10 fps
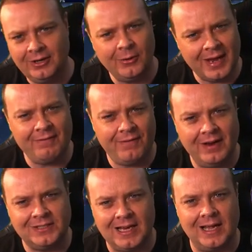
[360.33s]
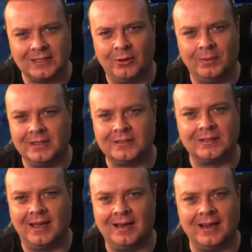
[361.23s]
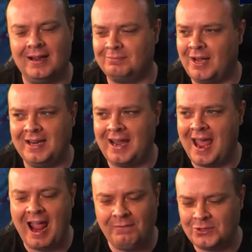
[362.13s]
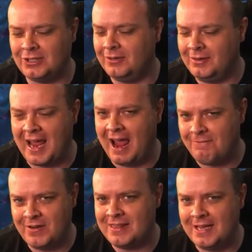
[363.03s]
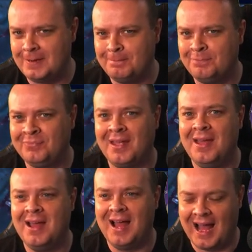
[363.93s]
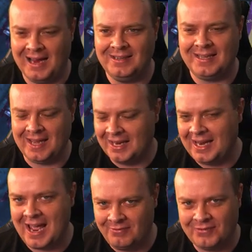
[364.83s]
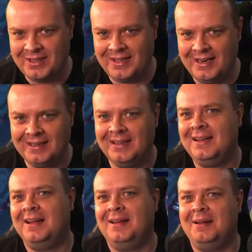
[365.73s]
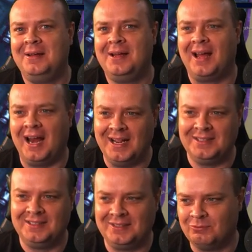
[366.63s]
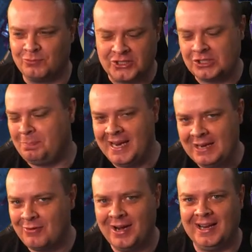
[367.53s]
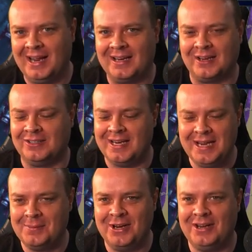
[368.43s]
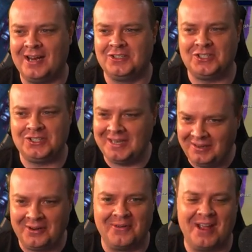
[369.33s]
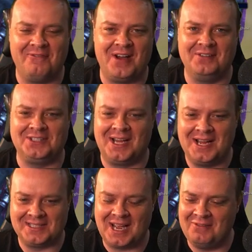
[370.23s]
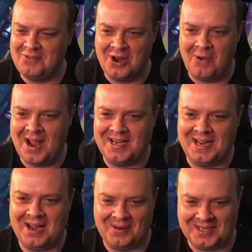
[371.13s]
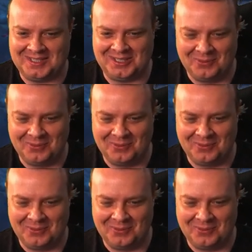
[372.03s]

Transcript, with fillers: I still don't get five stars though, Blizz. Like I get absolutely everything and kill everything, and speed run it like a demon and still don't get five stars. I have no idea how that